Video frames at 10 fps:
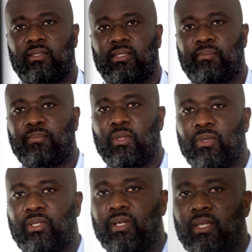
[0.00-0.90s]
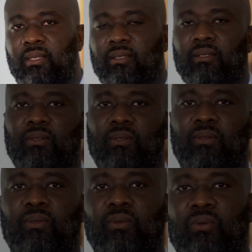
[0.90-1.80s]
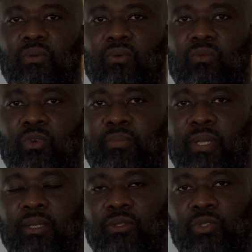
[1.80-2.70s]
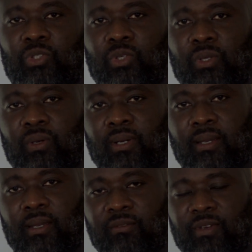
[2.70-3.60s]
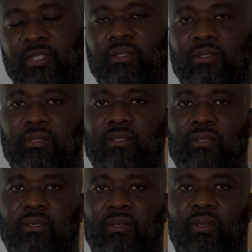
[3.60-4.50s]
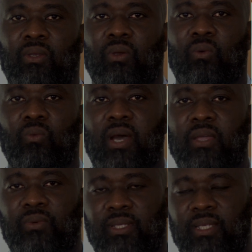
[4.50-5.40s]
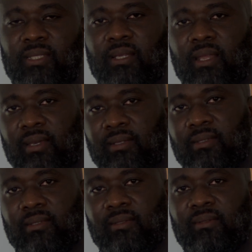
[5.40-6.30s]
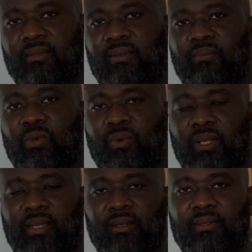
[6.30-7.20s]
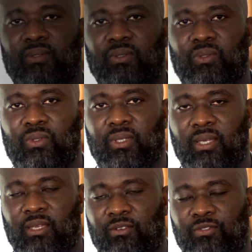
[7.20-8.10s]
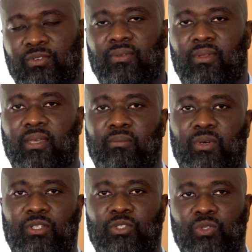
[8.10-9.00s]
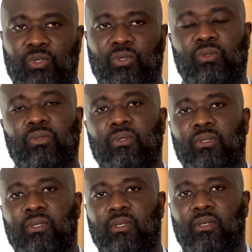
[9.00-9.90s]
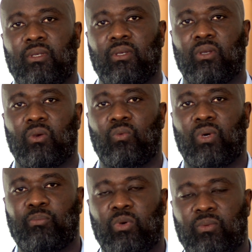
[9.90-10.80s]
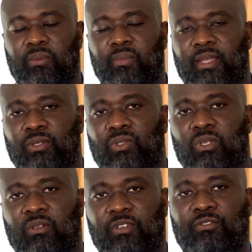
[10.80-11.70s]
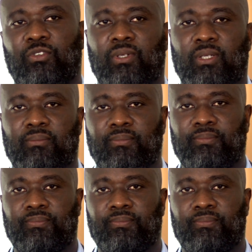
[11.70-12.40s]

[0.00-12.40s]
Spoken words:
Step number 3 would be to show your investors why would these clients be willing to give their money to you. What problem are you solving for them?